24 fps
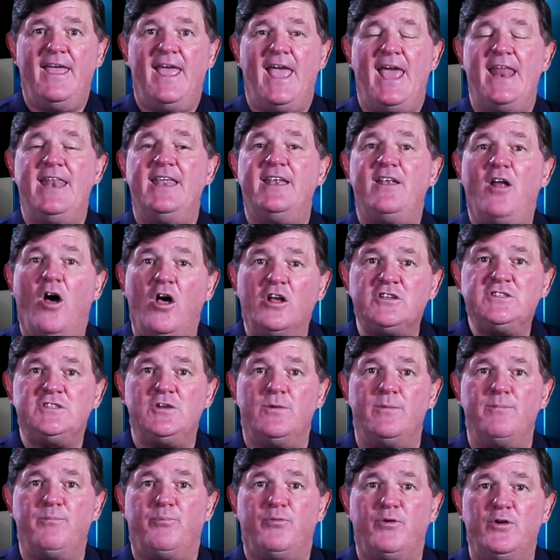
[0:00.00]
and it
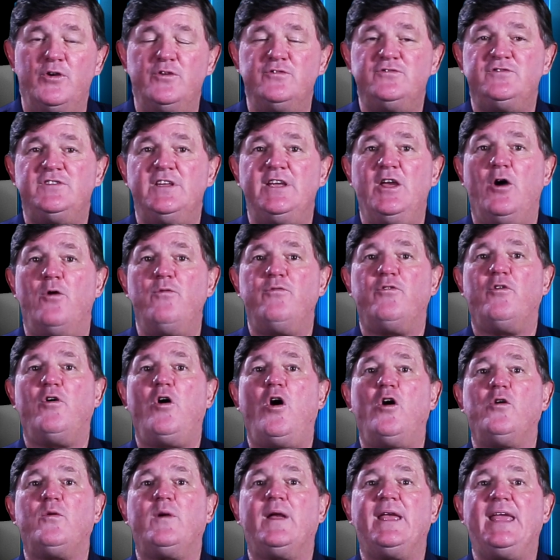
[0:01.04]
also improves the
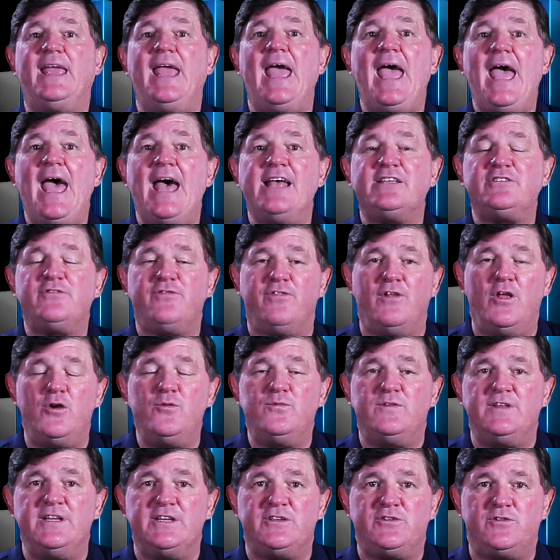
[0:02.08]
overall gas
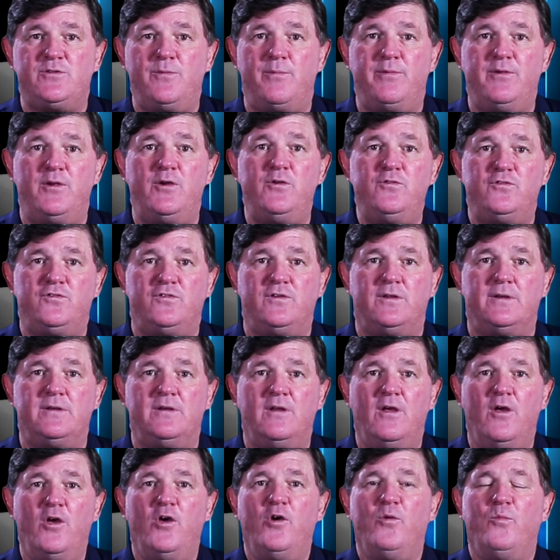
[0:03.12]
flow
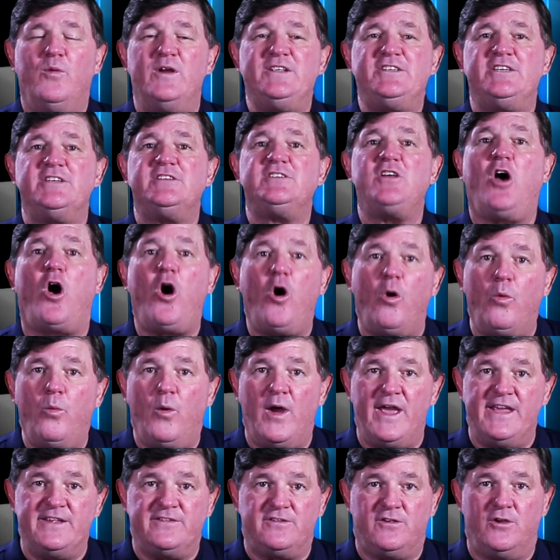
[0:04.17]
distribution, which is
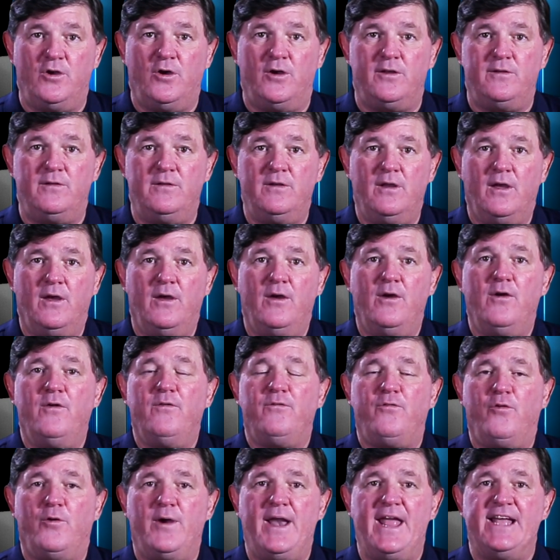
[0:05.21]
always good
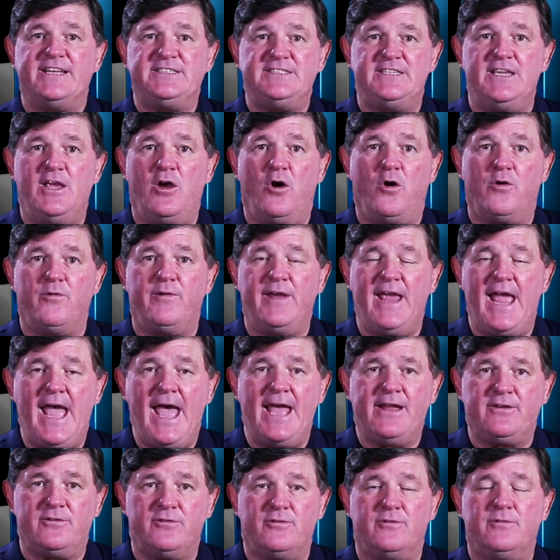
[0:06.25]
for an SCR
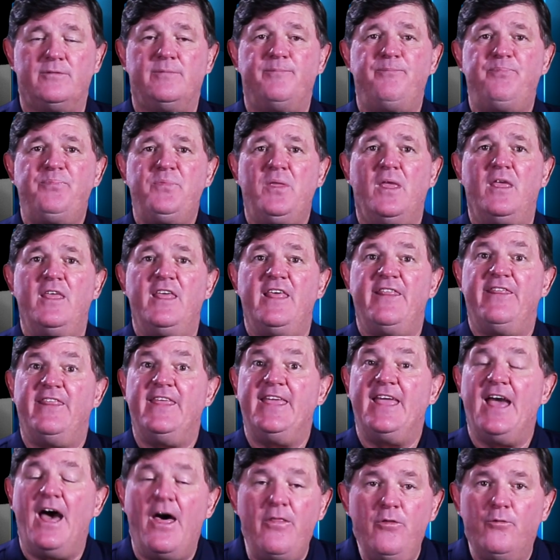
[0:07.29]
reactor.
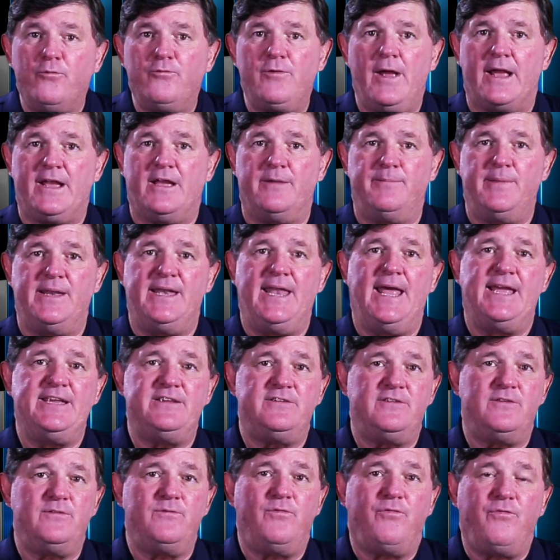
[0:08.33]
The other
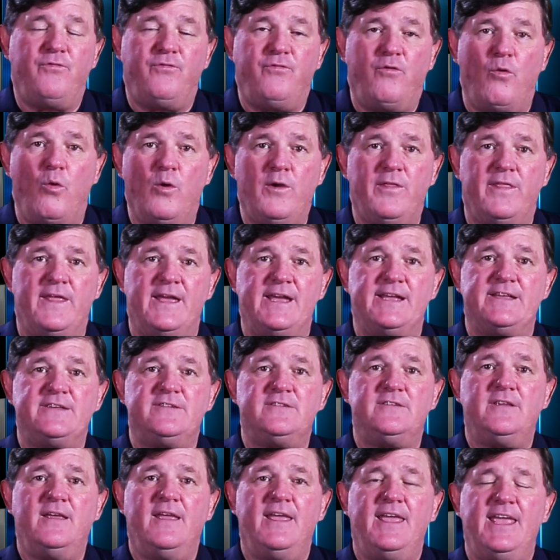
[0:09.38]
recommendation for
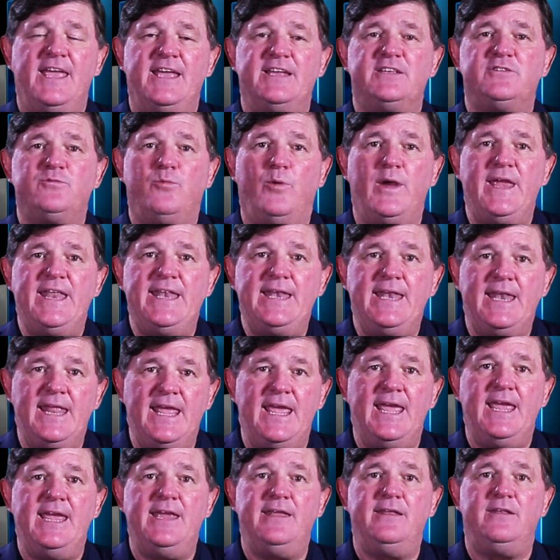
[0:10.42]
this is we
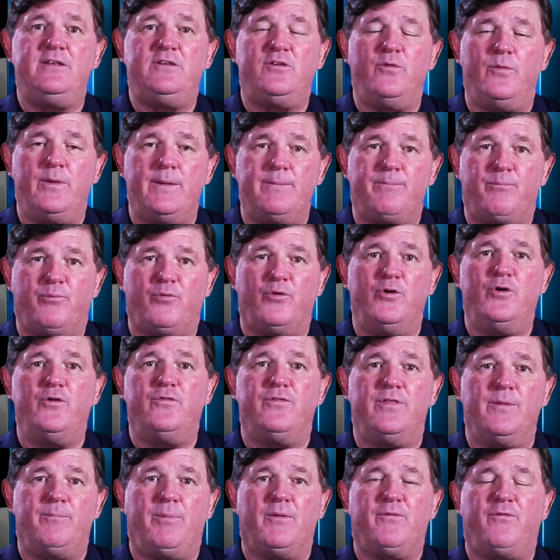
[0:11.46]
need to
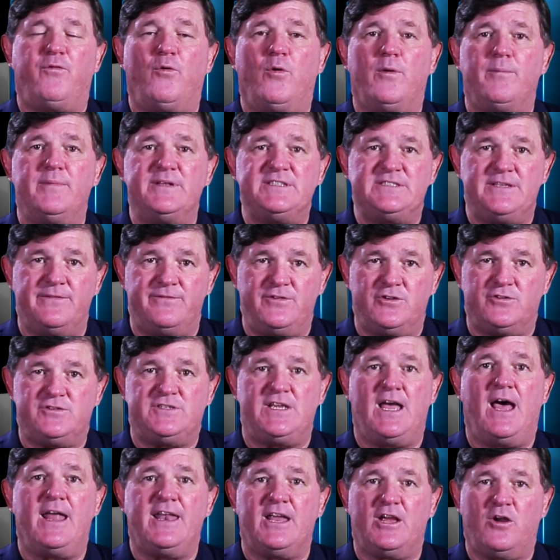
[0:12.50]
improve the performance of your
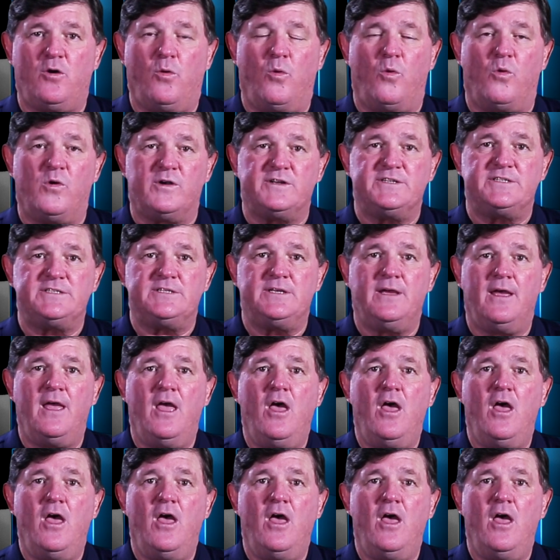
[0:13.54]
sonic horns.